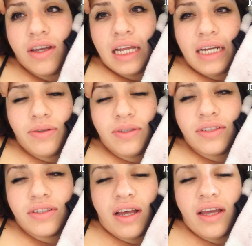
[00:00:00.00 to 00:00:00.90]
And
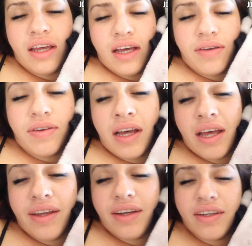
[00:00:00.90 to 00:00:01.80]
I have a
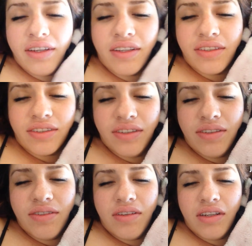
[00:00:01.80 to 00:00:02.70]
headache,
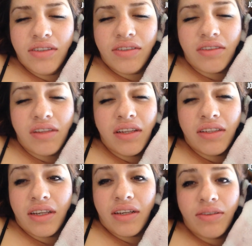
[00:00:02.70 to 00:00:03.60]
so I just laid
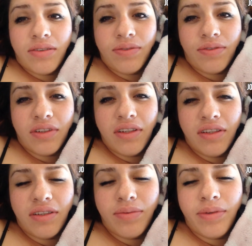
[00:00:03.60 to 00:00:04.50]
down for a
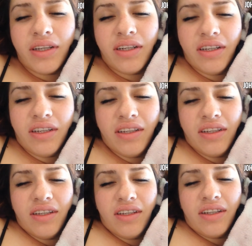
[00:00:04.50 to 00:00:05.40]
little bit.
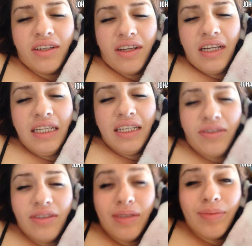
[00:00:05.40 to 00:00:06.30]
And that
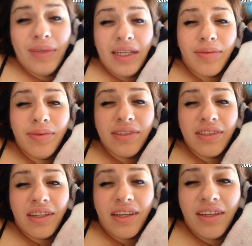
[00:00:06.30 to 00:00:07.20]
was a big
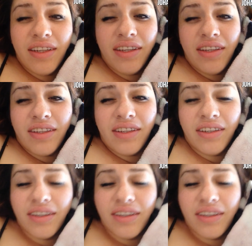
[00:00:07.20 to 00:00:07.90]
mistake